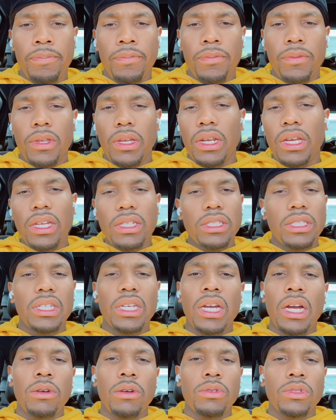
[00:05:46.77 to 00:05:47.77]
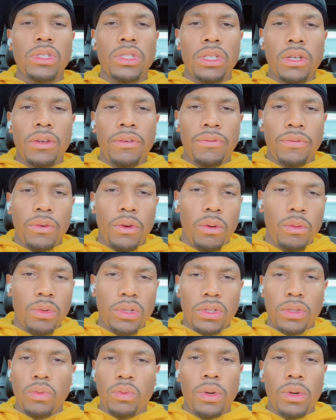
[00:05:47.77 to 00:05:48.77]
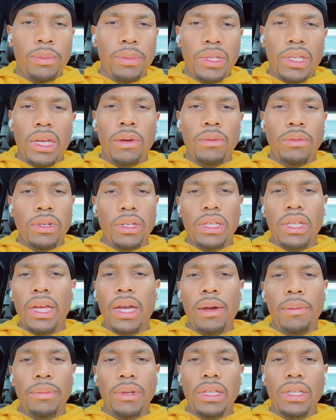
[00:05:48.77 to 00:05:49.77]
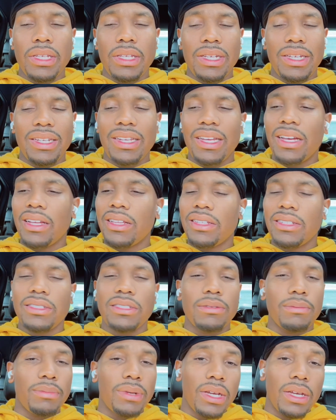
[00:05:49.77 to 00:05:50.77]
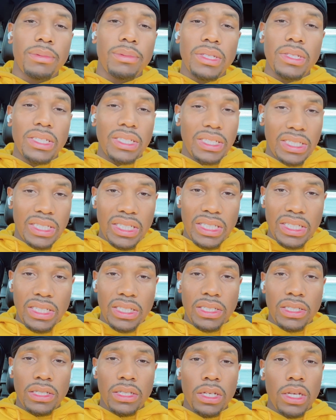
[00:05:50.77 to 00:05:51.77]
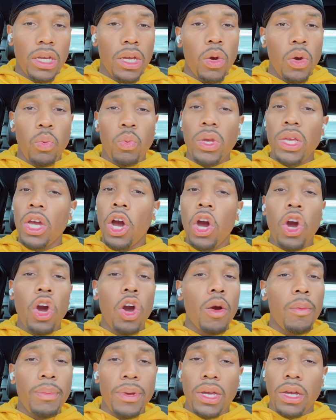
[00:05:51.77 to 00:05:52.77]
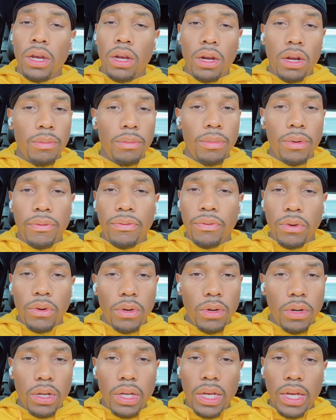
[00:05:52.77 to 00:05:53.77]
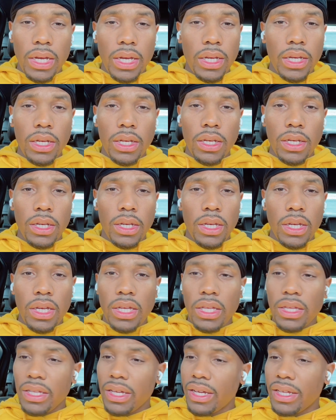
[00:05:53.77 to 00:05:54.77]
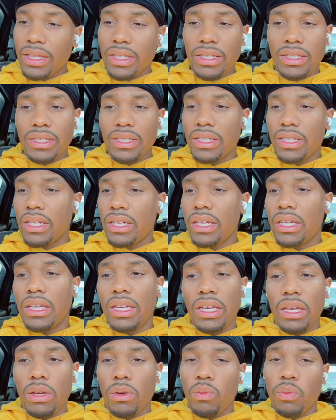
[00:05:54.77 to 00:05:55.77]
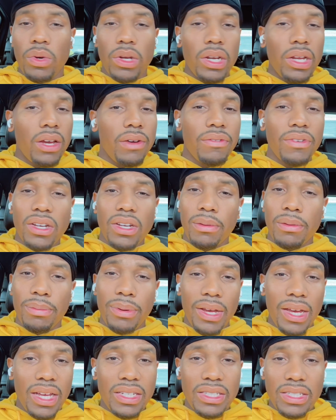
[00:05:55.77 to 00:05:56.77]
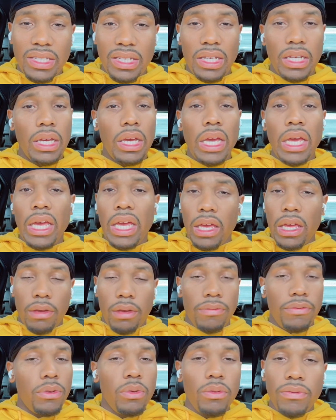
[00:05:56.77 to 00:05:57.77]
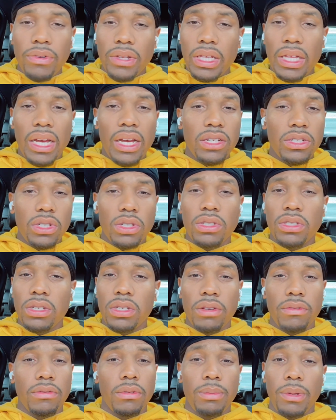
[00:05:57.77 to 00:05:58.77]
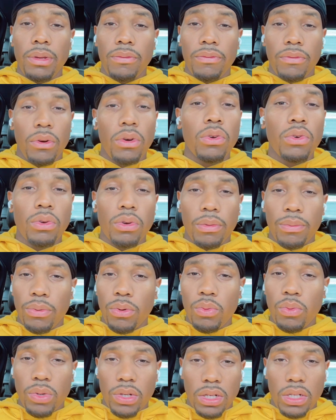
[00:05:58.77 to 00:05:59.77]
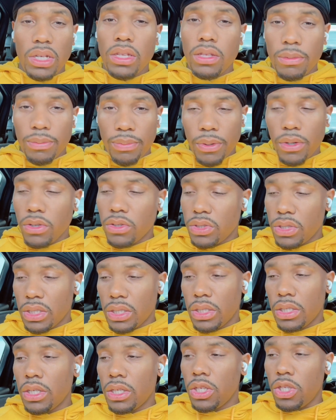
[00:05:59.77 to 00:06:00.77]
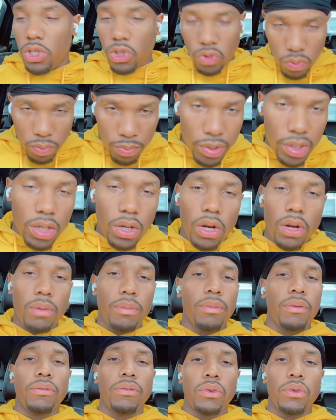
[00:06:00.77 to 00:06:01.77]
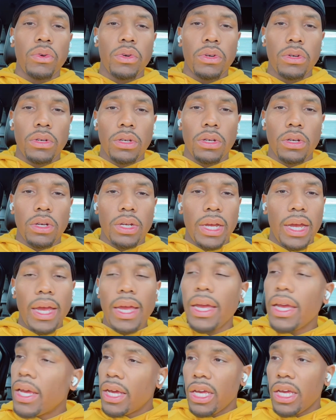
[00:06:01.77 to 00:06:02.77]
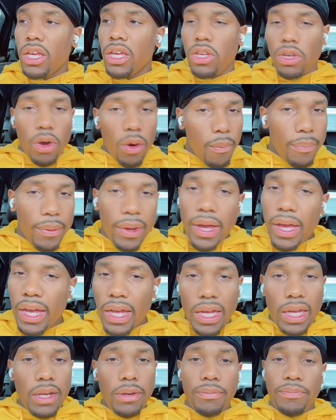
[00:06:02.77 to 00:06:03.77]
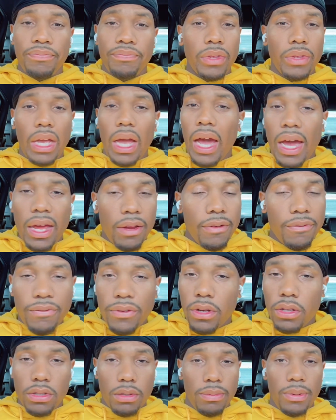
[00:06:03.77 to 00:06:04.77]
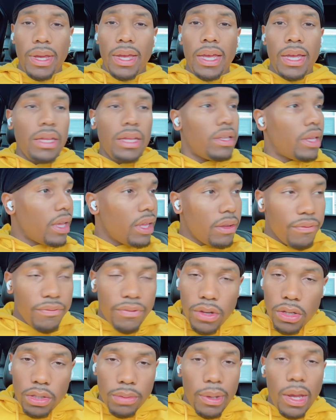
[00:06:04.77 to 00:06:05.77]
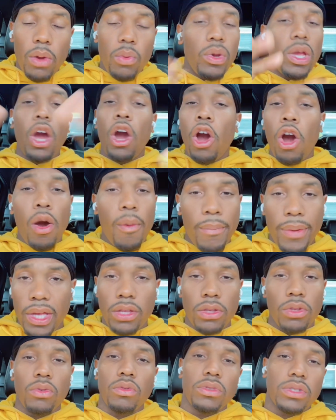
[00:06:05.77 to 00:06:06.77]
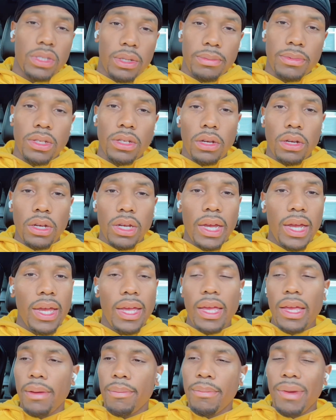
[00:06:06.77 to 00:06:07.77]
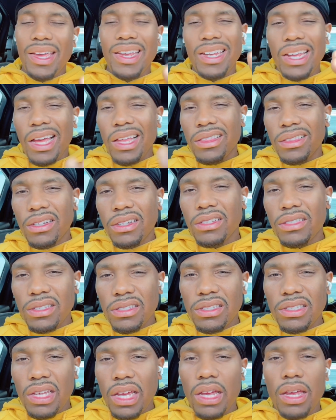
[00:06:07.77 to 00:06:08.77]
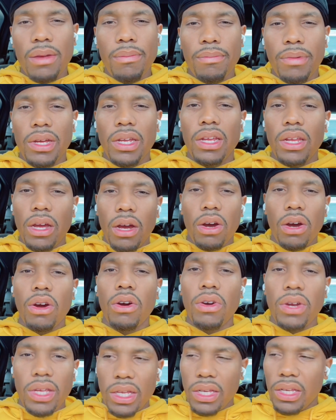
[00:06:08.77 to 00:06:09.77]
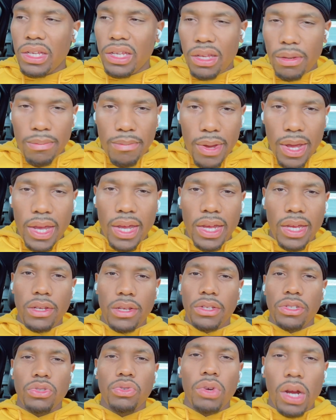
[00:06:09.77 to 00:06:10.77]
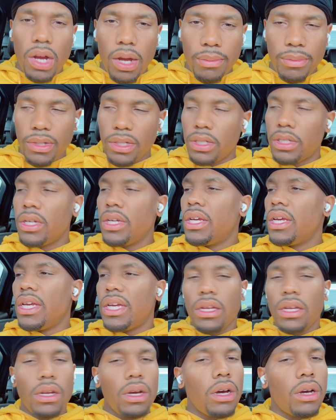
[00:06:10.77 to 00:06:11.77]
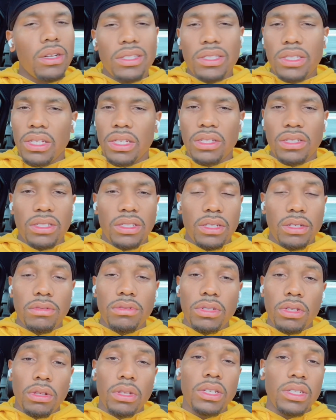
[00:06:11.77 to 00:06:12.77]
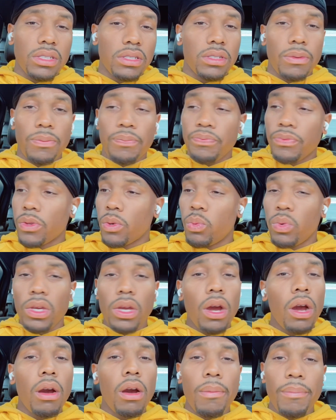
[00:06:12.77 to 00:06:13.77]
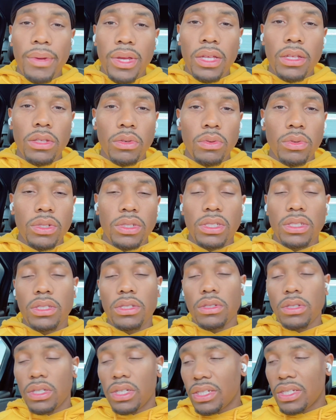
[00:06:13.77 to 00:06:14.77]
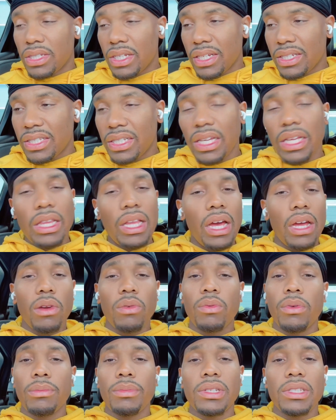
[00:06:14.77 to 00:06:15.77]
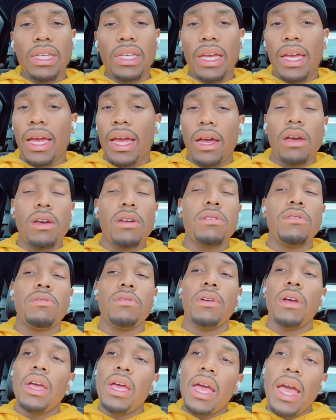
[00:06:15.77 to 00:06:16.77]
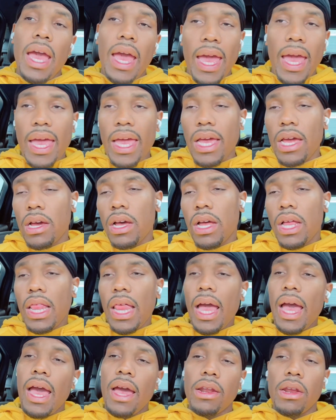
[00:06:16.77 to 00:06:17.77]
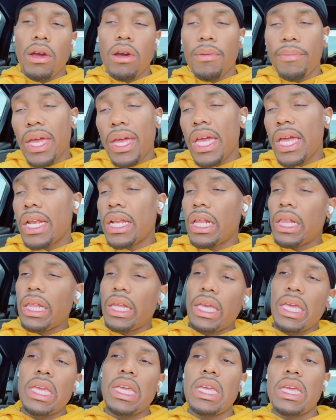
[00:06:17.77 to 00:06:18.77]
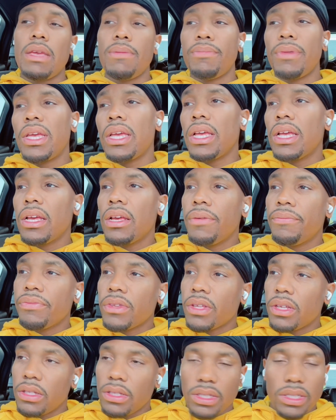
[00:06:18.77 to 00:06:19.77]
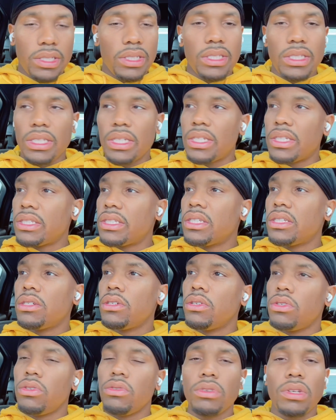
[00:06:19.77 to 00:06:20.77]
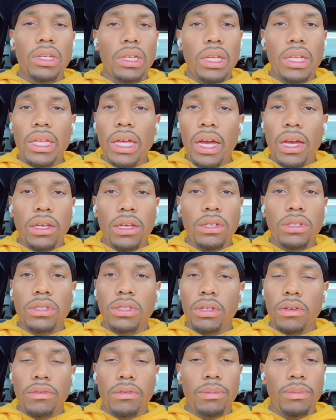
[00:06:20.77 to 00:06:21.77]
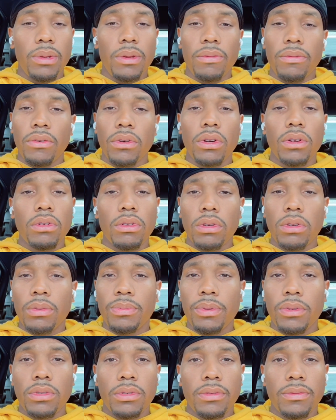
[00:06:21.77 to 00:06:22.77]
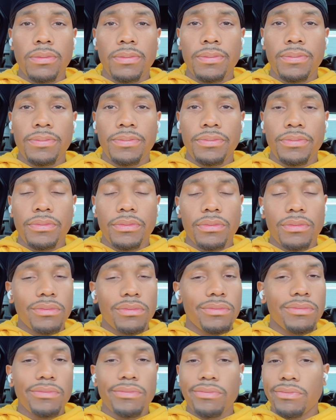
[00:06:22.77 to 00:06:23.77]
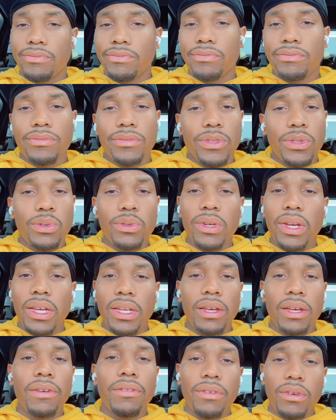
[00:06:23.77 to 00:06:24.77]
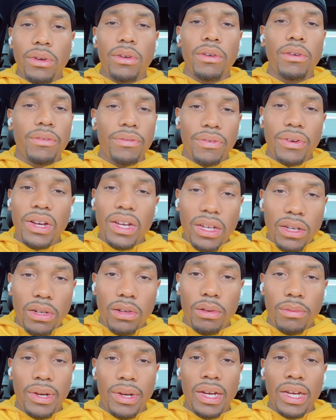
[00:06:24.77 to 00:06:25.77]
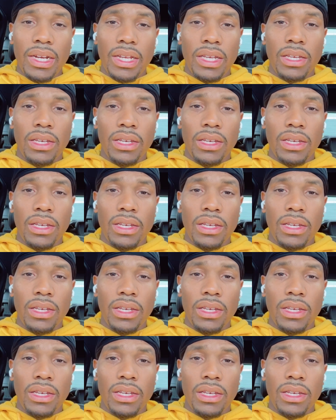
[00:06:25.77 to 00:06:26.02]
The next thing I was looking for was a woman that would allow me to lead. Now listen, baby, listen. We all been hurt before, okay? Like, listen, in whatever capacity, if you've allowed yourself to be vulnerable with another person, you've been hurt before, okay? Your pain, I didn't felt the pain. They didn't felt the pain. We all been through something, okay? It may not look the same, but it all ended in pain and trauma and all this other stuff. So listen, we all been through it. Because I see a lot of women saying, oh, I ain't gonna allow no man to leave me. Listen, until you can allow yourself to be vulnerable, you ain't never gonna find nobody.